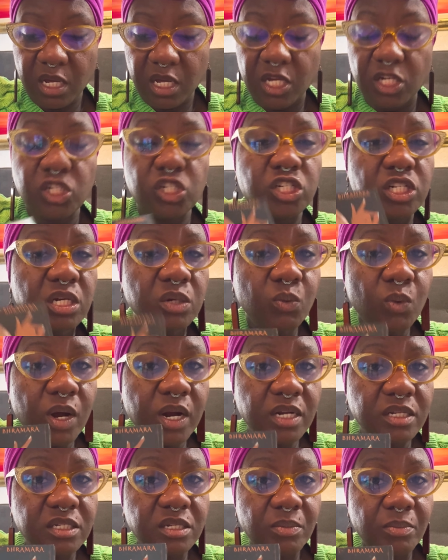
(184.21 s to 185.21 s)
She
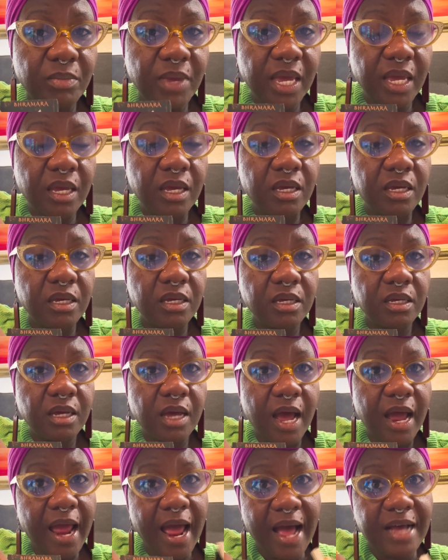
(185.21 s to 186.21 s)
wanted to make,
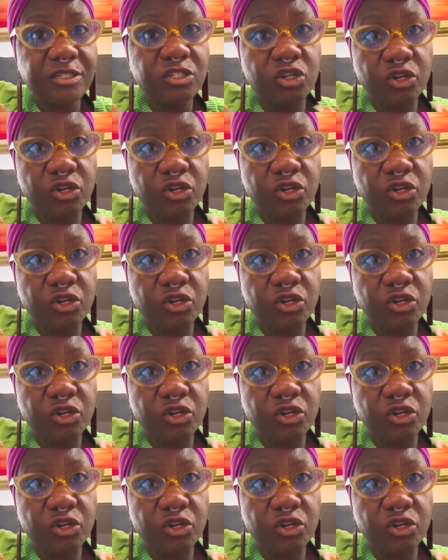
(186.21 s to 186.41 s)
I asked